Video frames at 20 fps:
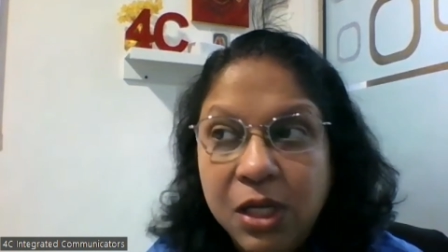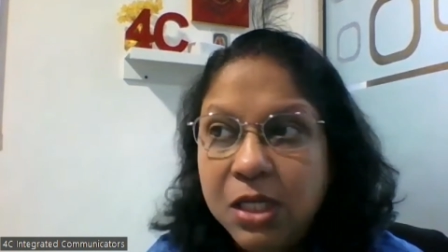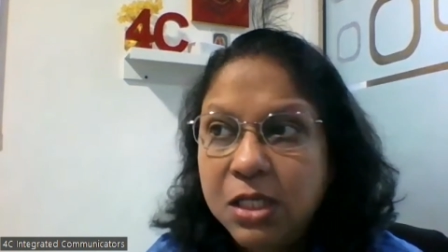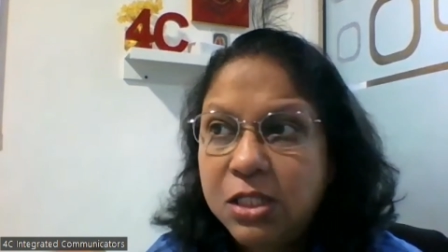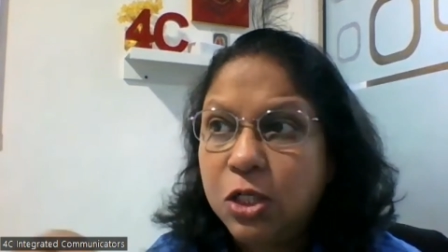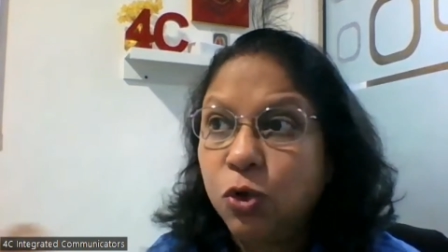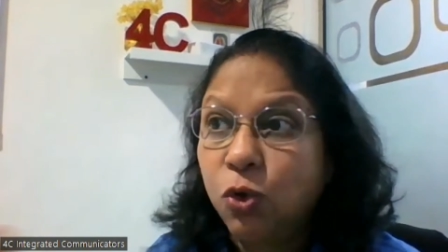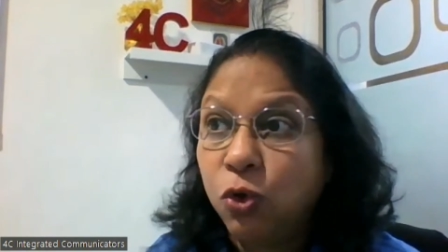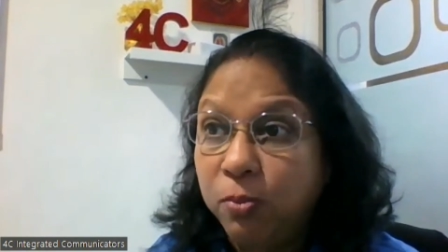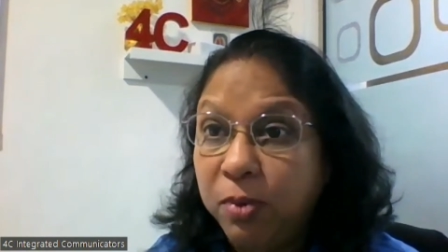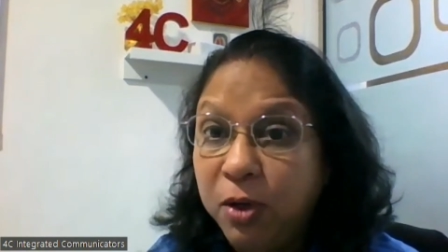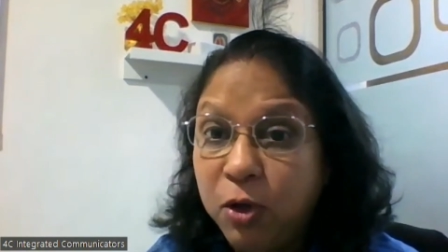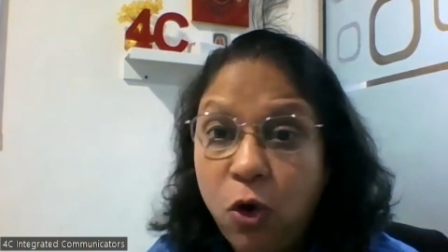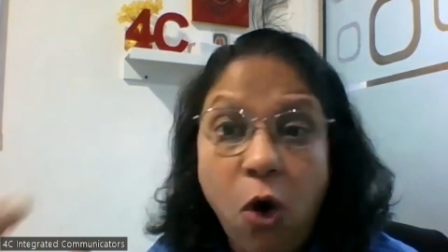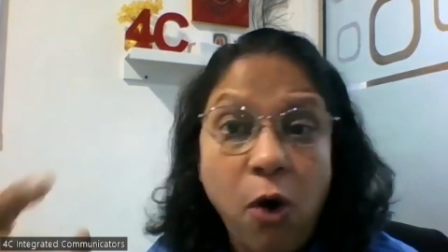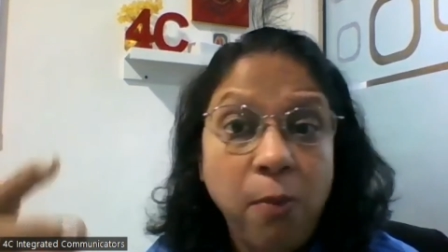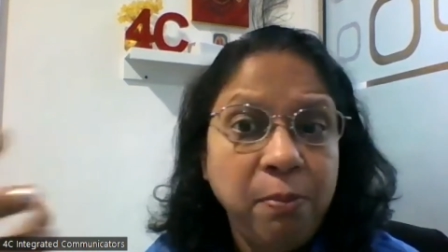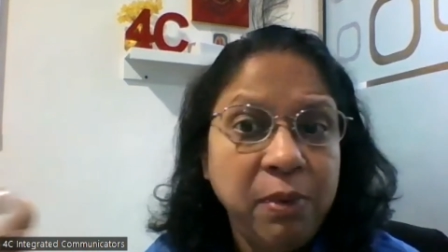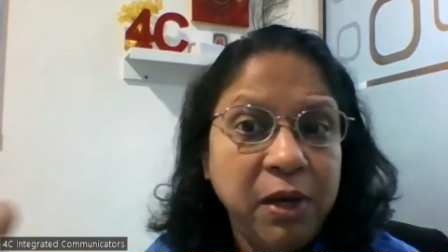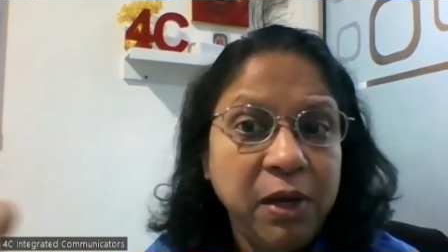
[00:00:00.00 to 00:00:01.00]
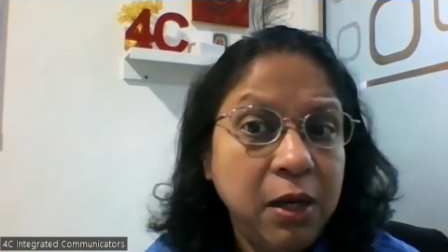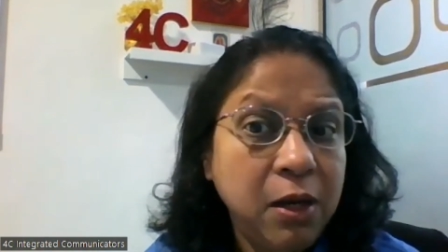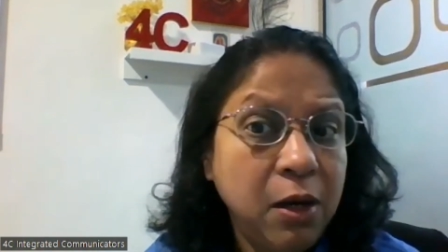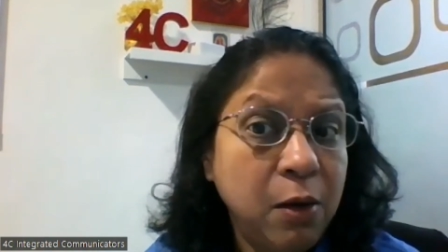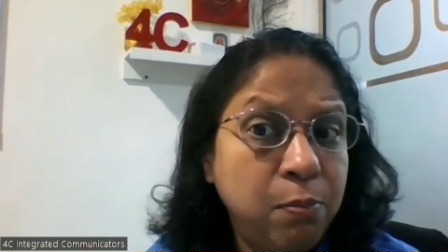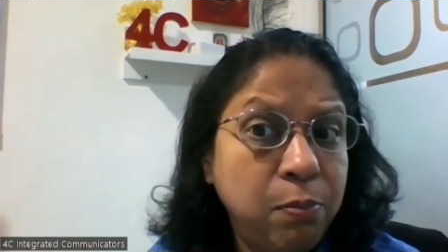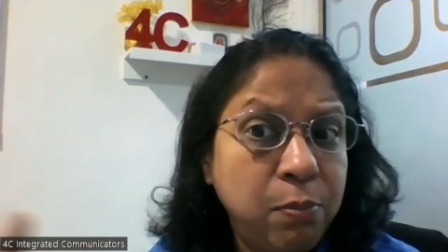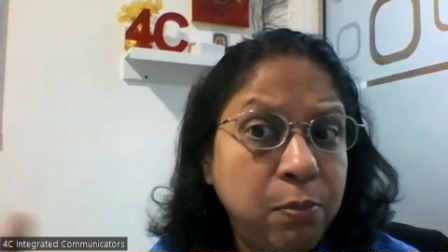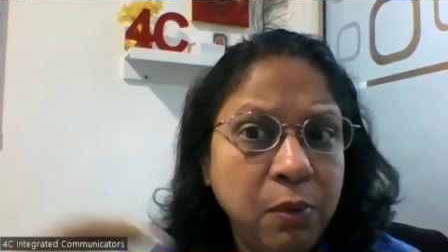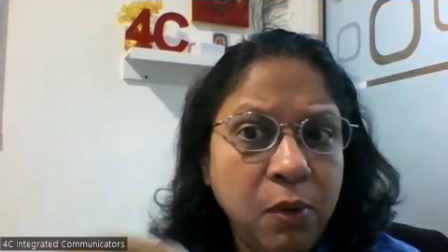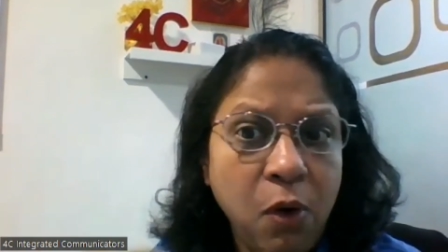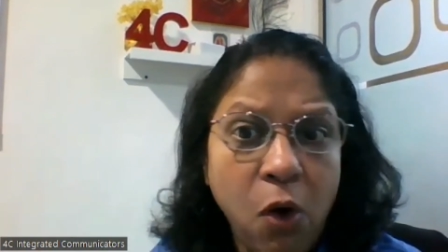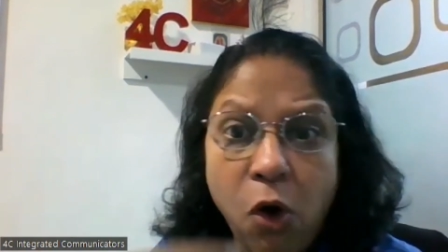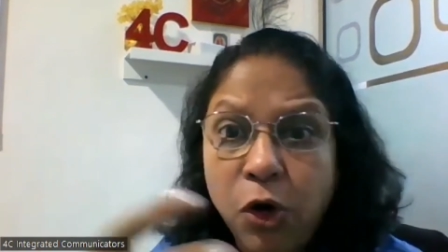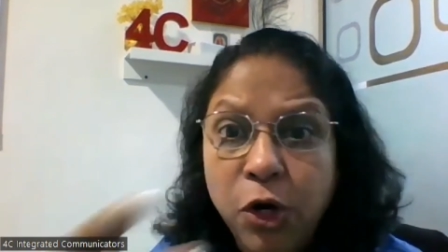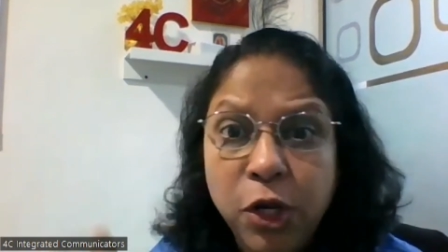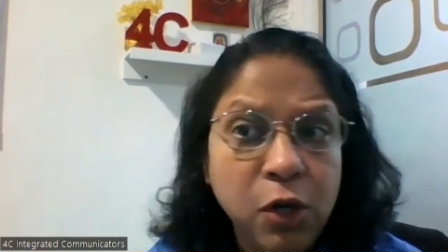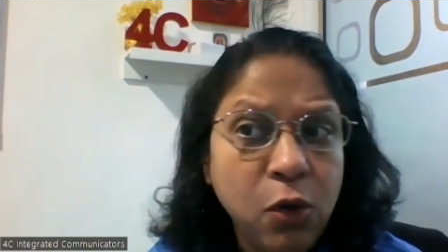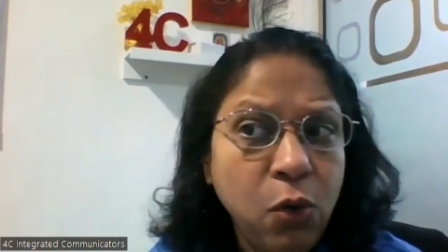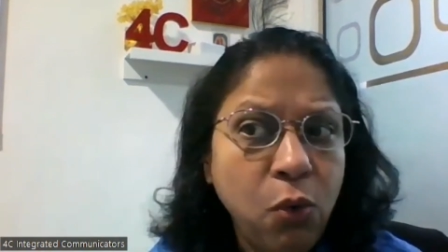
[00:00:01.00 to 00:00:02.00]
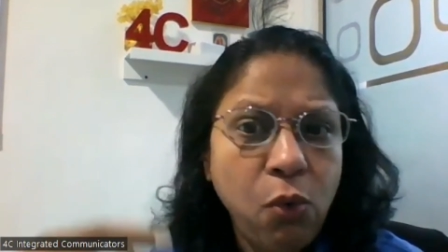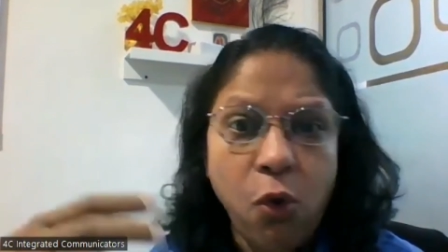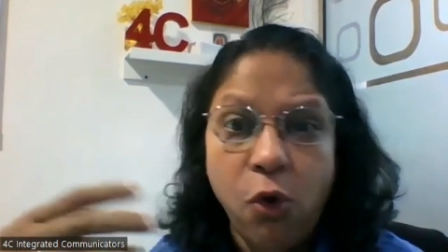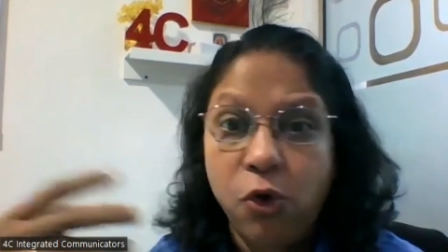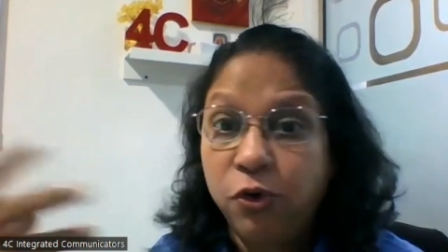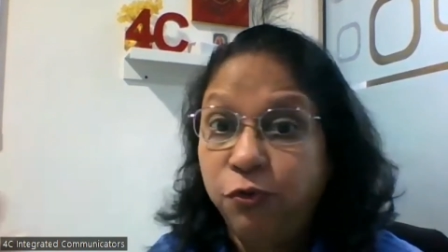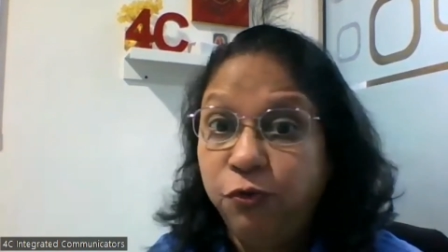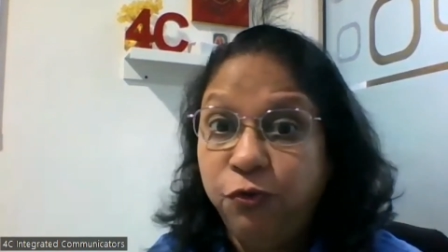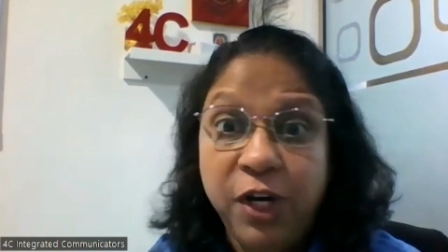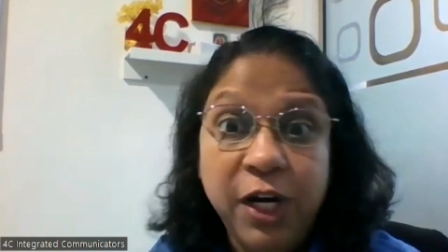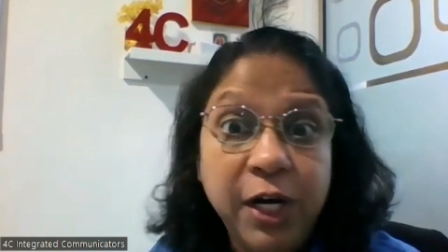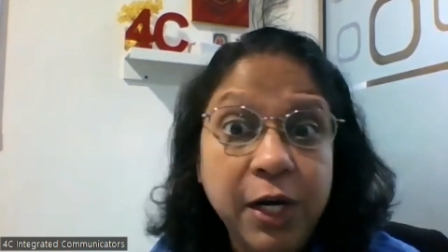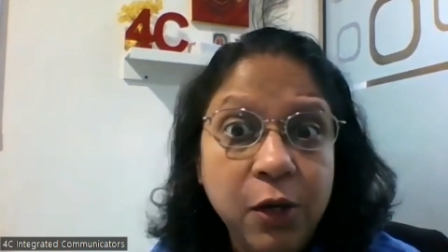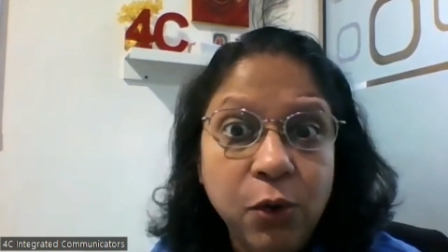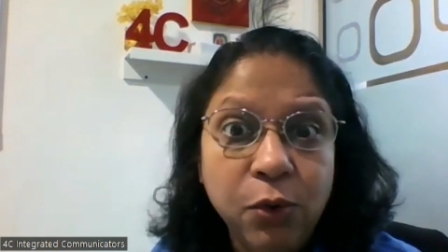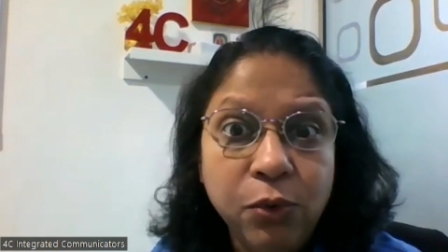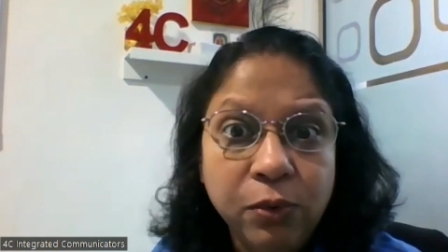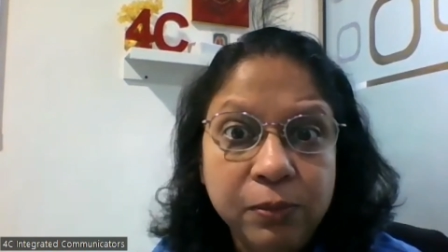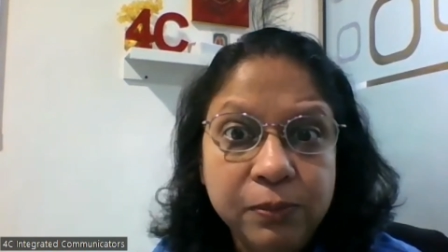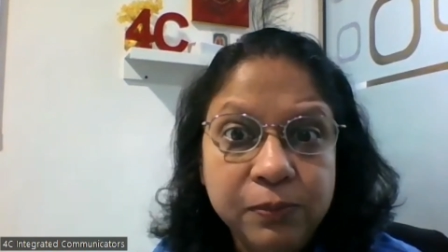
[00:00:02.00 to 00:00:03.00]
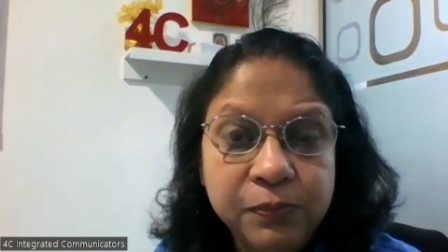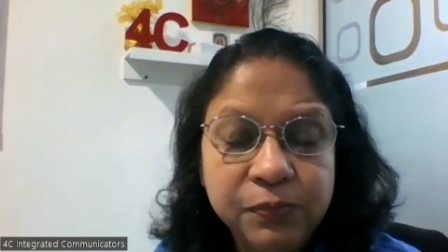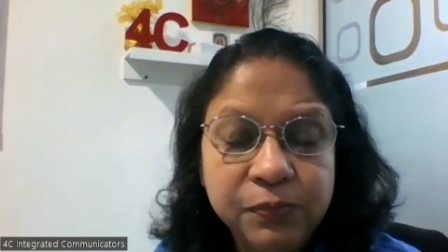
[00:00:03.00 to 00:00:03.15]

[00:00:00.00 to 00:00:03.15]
Is it going to be copy, a audio, or a video?